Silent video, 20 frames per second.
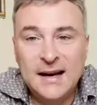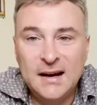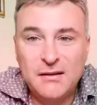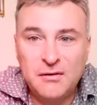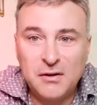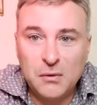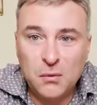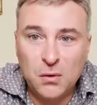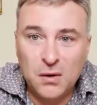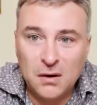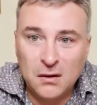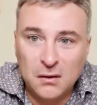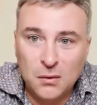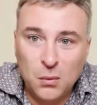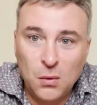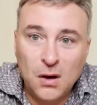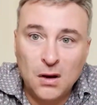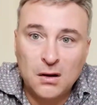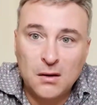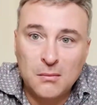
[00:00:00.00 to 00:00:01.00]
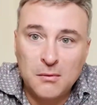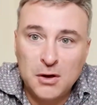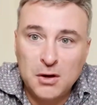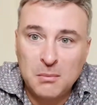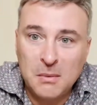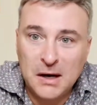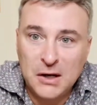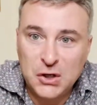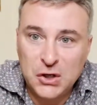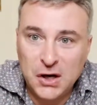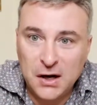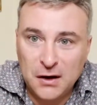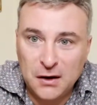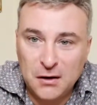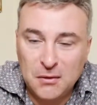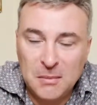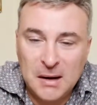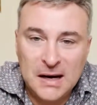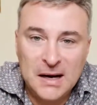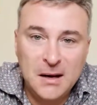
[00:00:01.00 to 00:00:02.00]
everyone, welcome to my
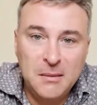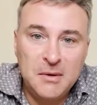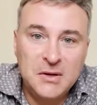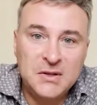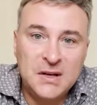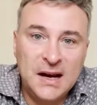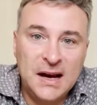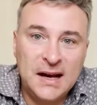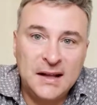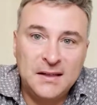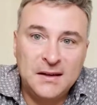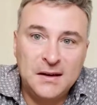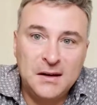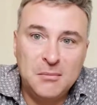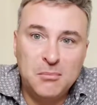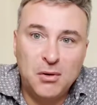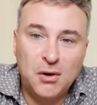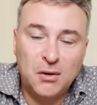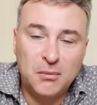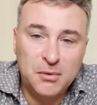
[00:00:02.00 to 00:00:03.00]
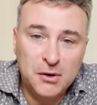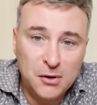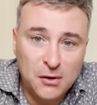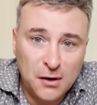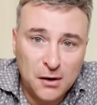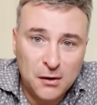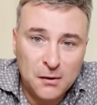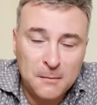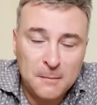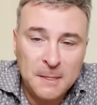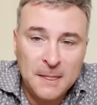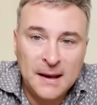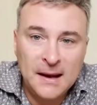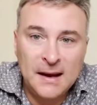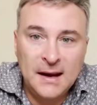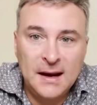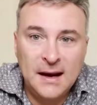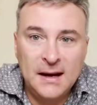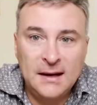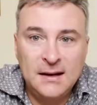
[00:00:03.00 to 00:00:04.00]
channel. My name is Anthony Barbuto,
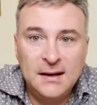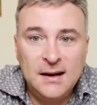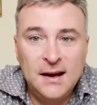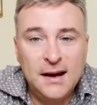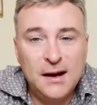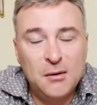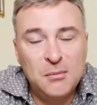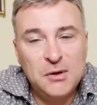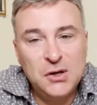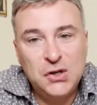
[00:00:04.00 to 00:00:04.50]
and today I'll be